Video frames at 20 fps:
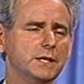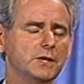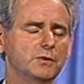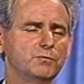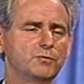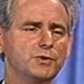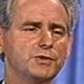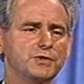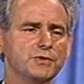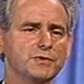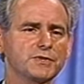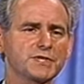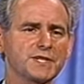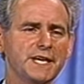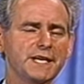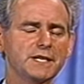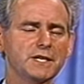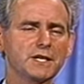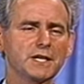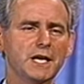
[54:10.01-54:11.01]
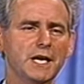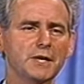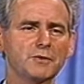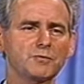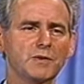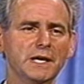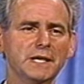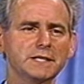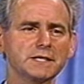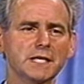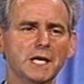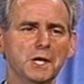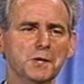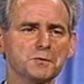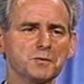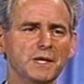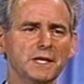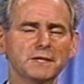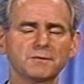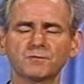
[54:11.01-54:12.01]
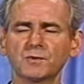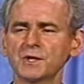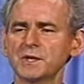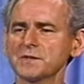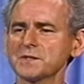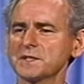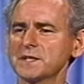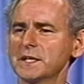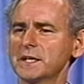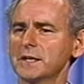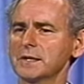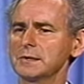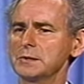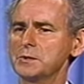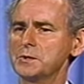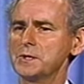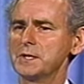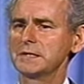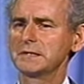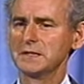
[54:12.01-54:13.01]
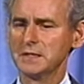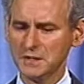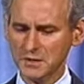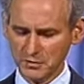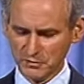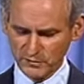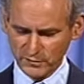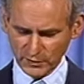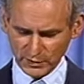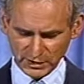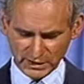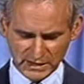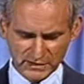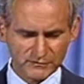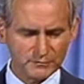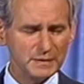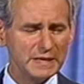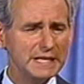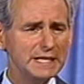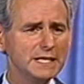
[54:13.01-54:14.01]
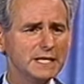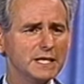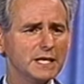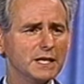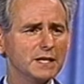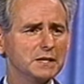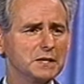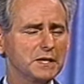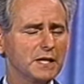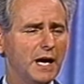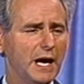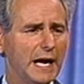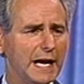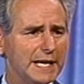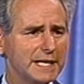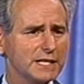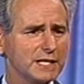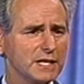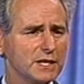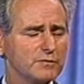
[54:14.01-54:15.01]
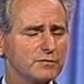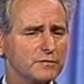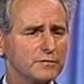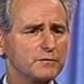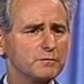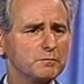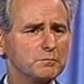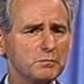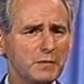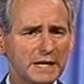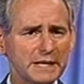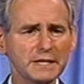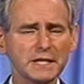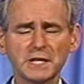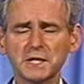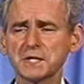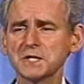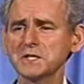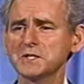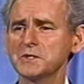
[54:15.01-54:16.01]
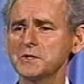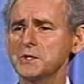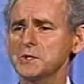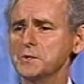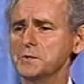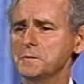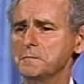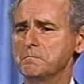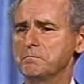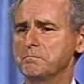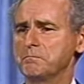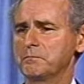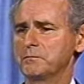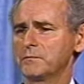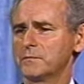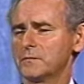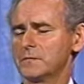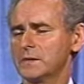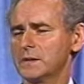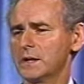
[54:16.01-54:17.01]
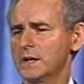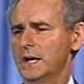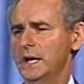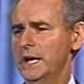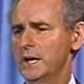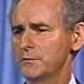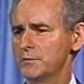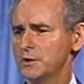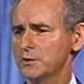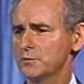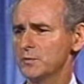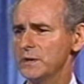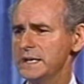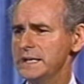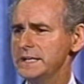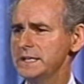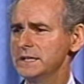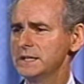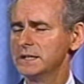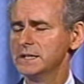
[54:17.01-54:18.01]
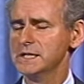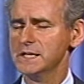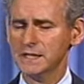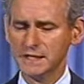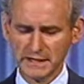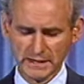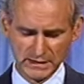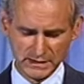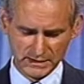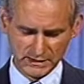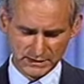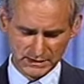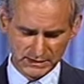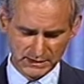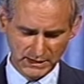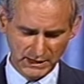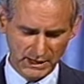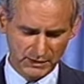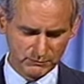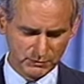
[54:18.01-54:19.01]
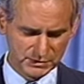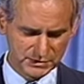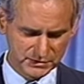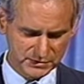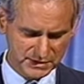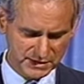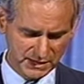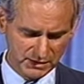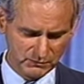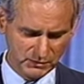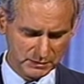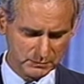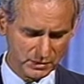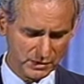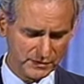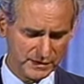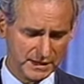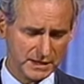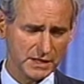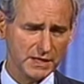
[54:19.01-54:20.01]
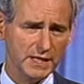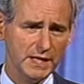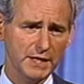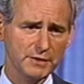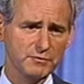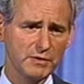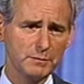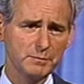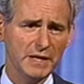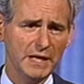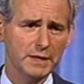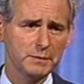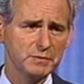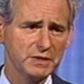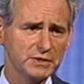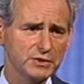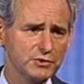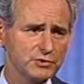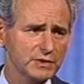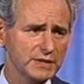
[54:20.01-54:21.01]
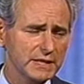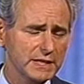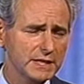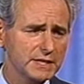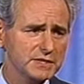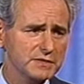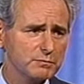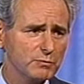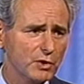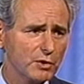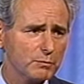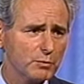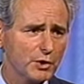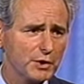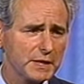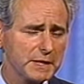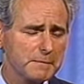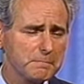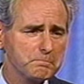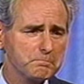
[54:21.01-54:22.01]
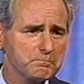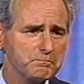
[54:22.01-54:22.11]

Would you say to God right now, right where you're sitting, Lord, forgive me. I give my garden to you. Have your way. And would you say one more thing? God, remind me to do it again tomorrow morning.